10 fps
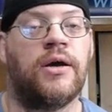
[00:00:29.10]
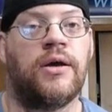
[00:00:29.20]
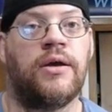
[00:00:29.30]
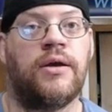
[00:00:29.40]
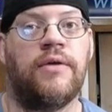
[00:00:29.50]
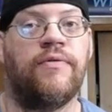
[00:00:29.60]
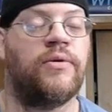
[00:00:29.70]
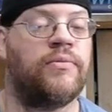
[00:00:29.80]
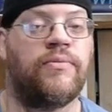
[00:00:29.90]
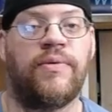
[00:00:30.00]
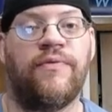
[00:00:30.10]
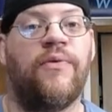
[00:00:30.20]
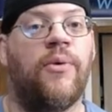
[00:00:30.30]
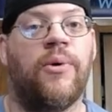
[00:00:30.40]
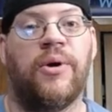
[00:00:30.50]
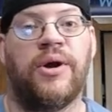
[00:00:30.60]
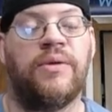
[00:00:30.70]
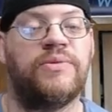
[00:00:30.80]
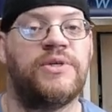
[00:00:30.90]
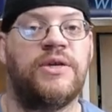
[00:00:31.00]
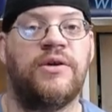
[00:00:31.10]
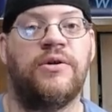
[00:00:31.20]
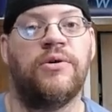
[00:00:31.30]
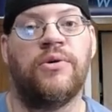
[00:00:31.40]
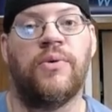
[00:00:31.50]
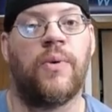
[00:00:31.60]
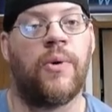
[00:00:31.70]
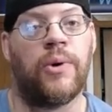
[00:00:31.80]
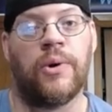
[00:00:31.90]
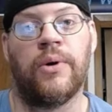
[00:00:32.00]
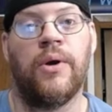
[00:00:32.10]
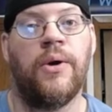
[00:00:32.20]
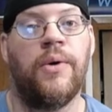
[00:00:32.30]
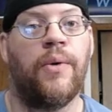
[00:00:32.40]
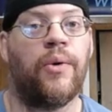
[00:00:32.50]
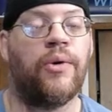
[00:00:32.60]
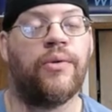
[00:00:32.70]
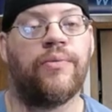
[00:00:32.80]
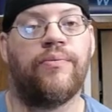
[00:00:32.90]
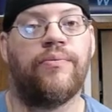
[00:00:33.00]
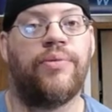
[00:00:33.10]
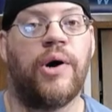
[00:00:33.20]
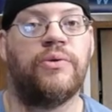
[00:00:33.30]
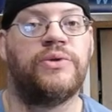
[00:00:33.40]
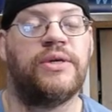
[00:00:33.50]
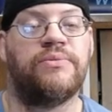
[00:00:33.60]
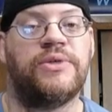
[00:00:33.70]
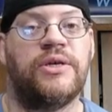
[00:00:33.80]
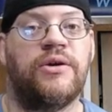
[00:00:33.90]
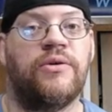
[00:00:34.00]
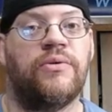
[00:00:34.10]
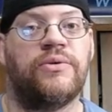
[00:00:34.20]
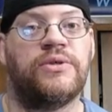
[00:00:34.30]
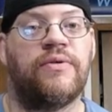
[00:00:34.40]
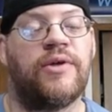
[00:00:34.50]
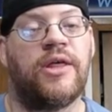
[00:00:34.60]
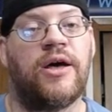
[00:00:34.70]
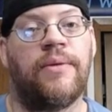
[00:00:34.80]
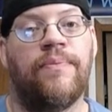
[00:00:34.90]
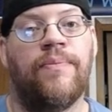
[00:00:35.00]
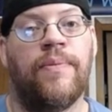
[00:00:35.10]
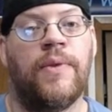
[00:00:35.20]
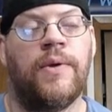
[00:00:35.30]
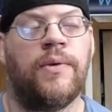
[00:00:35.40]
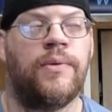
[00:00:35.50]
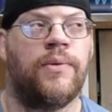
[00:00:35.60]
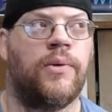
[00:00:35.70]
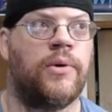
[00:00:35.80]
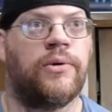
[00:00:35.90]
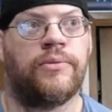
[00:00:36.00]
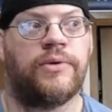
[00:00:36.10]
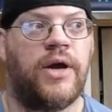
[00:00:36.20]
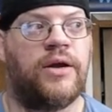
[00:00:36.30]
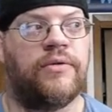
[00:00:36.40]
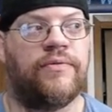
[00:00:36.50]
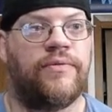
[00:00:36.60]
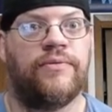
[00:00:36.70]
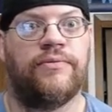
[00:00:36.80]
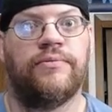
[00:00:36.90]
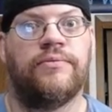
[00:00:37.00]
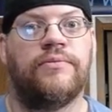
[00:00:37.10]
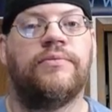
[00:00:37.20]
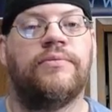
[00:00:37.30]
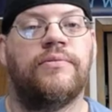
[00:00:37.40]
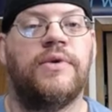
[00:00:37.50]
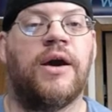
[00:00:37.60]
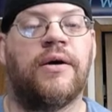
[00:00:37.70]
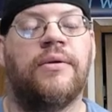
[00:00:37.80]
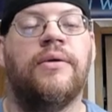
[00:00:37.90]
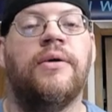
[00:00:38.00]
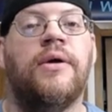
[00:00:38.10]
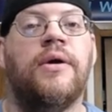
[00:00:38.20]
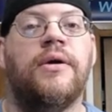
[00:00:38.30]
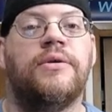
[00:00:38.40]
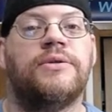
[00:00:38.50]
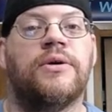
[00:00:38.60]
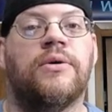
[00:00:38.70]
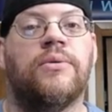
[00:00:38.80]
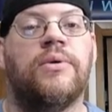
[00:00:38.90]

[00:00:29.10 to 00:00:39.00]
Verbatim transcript: even before MCU or or post MCU and some of that, or kind of, yeah. So